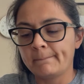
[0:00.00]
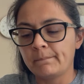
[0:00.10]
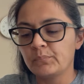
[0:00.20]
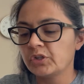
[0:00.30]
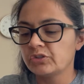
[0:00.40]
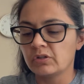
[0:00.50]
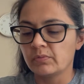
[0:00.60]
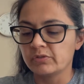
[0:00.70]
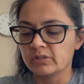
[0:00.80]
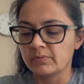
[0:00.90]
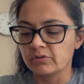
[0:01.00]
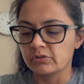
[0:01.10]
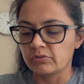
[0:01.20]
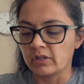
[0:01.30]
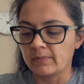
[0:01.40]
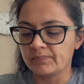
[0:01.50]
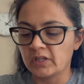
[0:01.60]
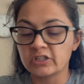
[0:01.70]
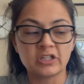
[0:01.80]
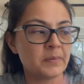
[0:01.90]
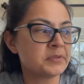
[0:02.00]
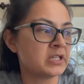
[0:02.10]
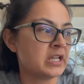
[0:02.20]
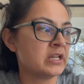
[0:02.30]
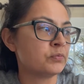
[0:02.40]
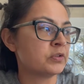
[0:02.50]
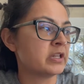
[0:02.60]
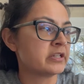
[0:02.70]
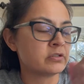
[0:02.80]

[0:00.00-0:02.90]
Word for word: Pretty sure I wasn't supposed to do that. I dumped it in and realized,